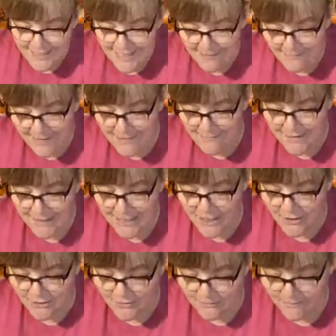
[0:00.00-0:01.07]
They might be
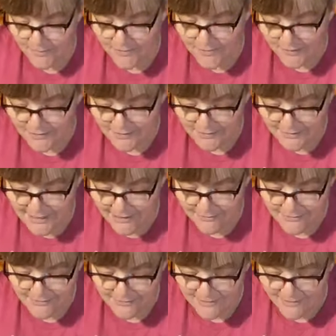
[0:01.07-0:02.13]
cute, but they're
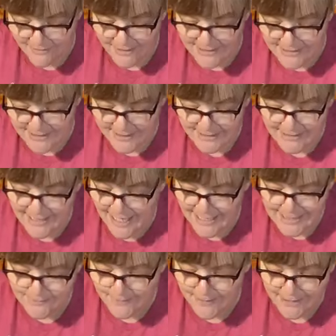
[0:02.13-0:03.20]
loud and crazy. And
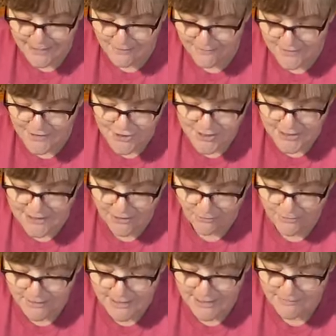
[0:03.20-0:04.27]
Espen, I don't think she'd go
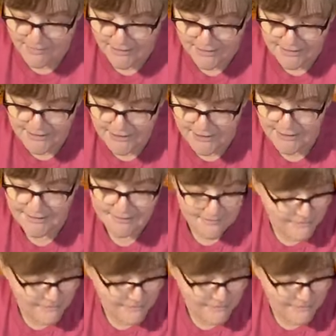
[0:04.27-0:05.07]
with anybody. She's